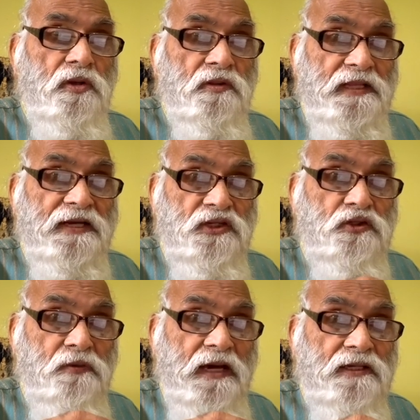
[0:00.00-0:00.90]
That
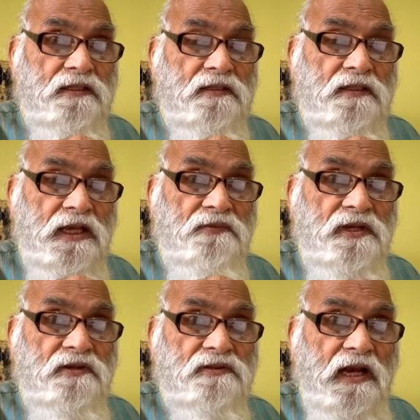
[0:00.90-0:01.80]
is why
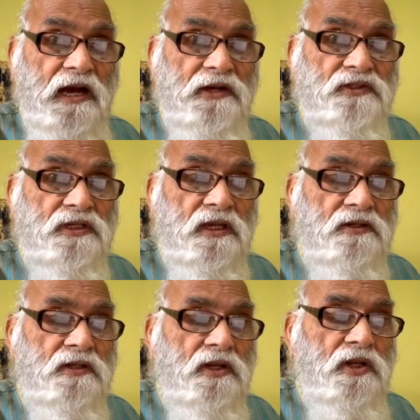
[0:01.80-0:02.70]
Devi is
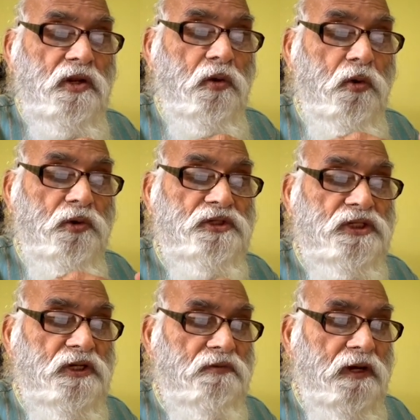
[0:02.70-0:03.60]
asking, O
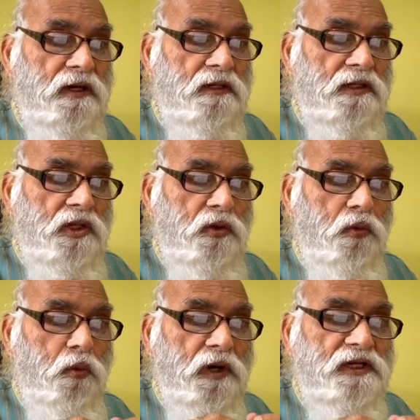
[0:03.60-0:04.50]
Shiva,
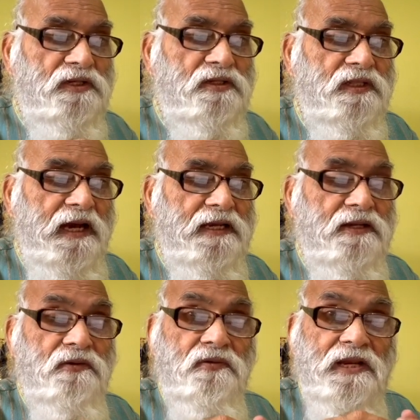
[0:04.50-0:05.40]
what is thy
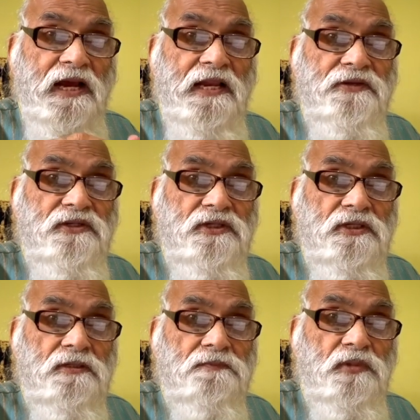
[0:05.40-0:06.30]

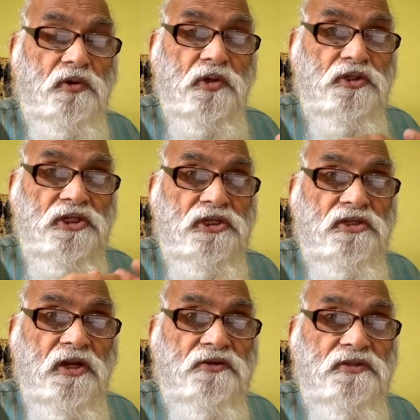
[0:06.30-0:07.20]
reality? Because she is
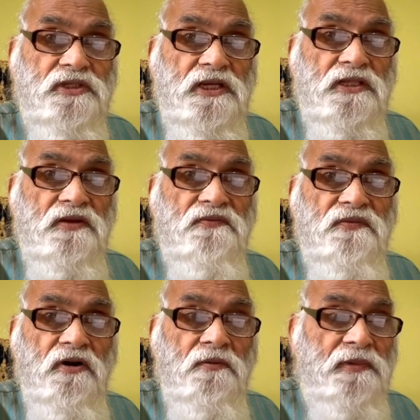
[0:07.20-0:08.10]
not seeing the
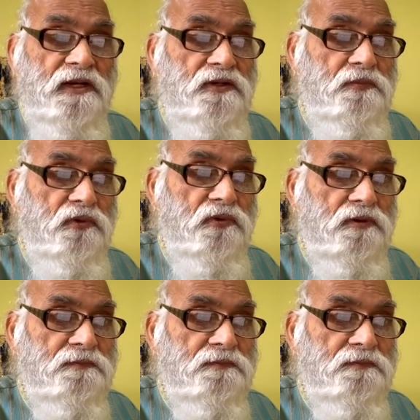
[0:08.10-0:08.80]
form anymore.